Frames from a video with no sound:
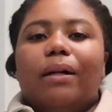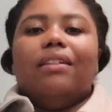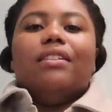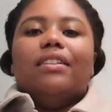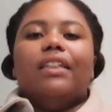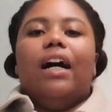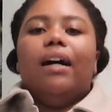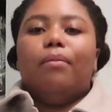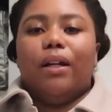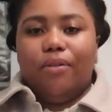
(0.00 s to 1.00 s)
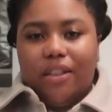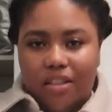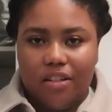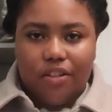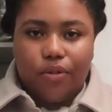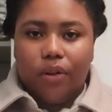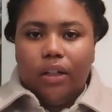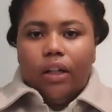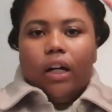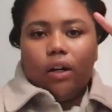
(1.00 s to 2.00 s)
about to die, but I wanted to do
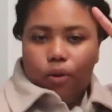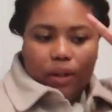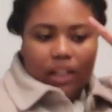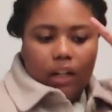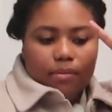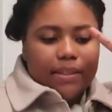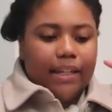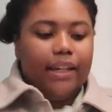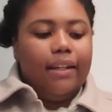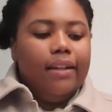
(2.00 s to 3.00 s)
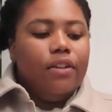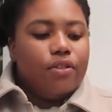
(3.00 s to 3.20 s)
a quick update.